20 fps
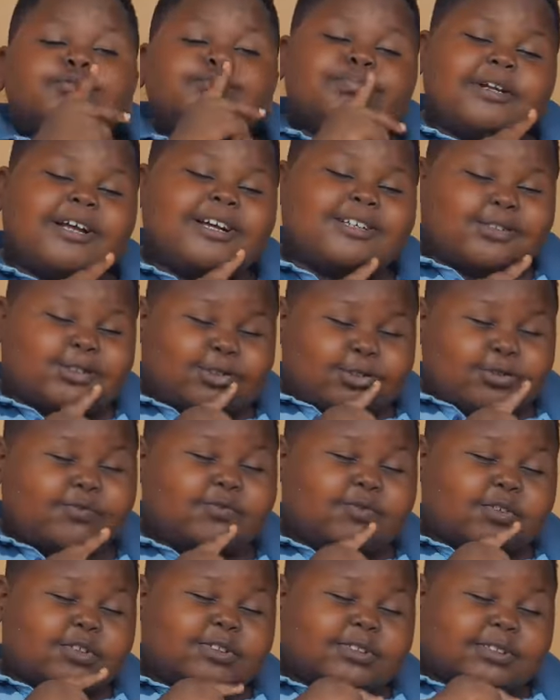will bless
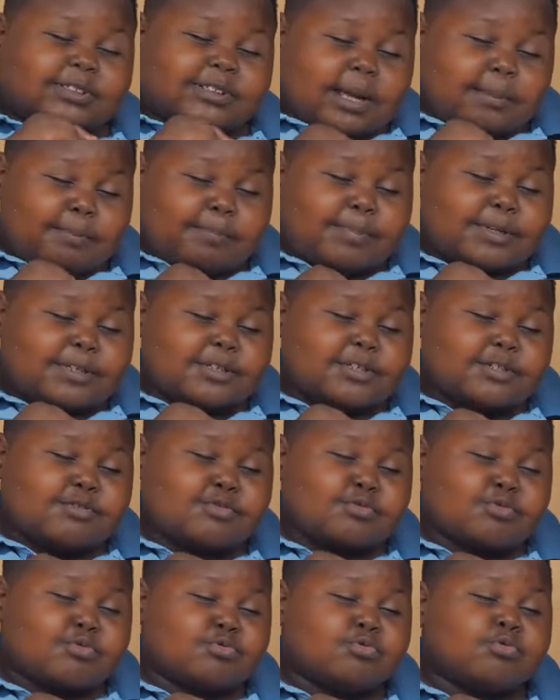you for stepping
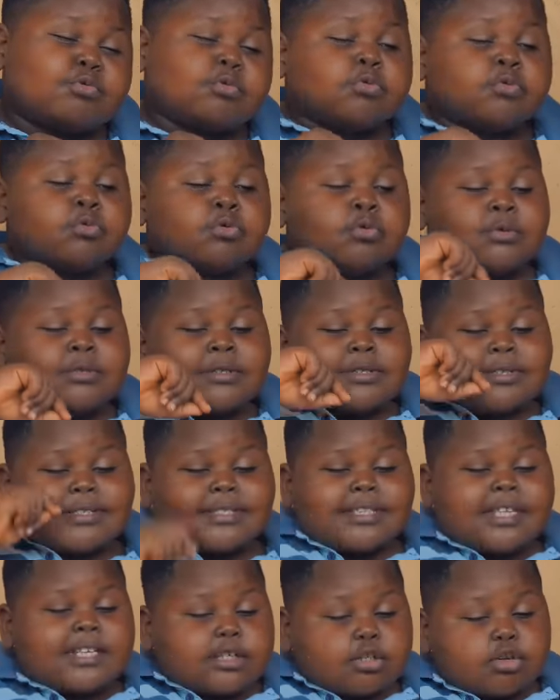into
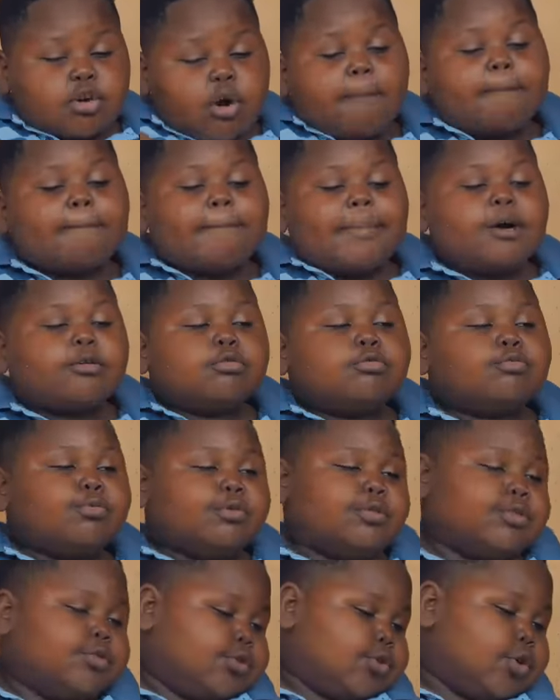this compound
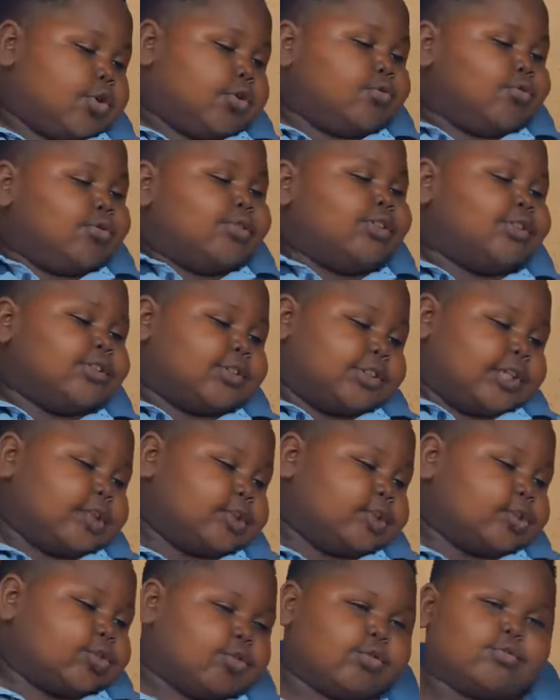with your good
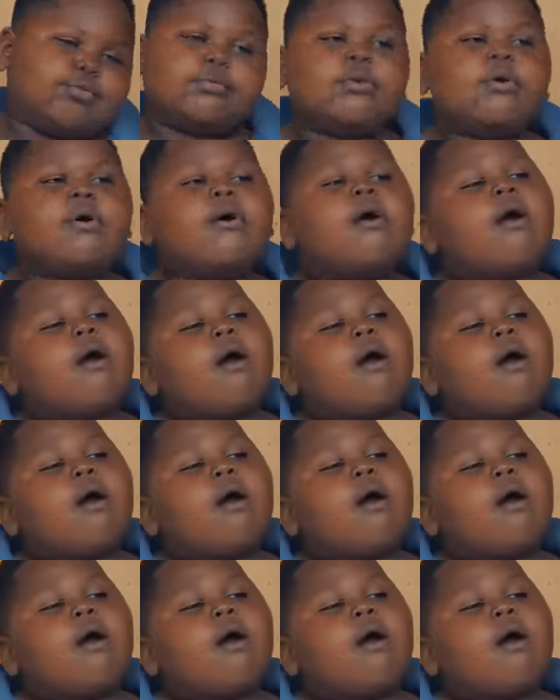intention.